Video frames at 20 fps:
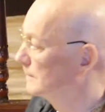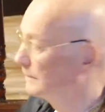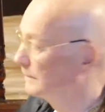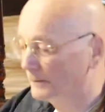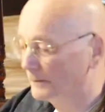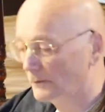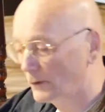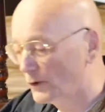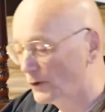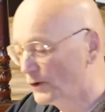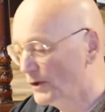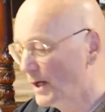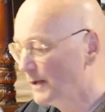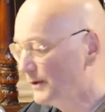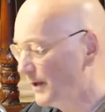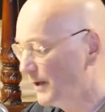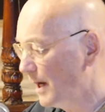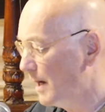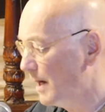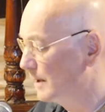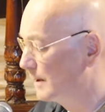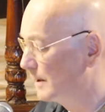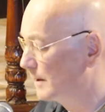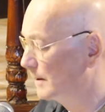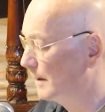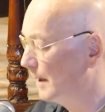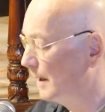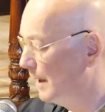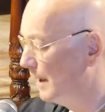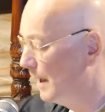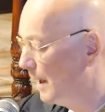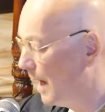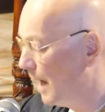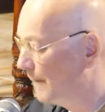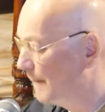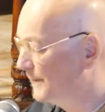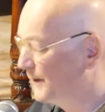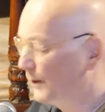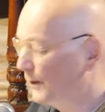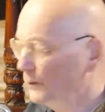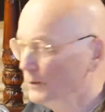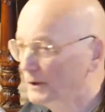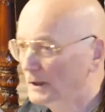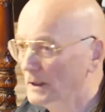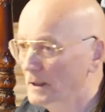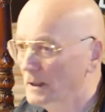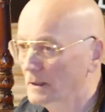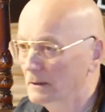Krishna says, absolutely,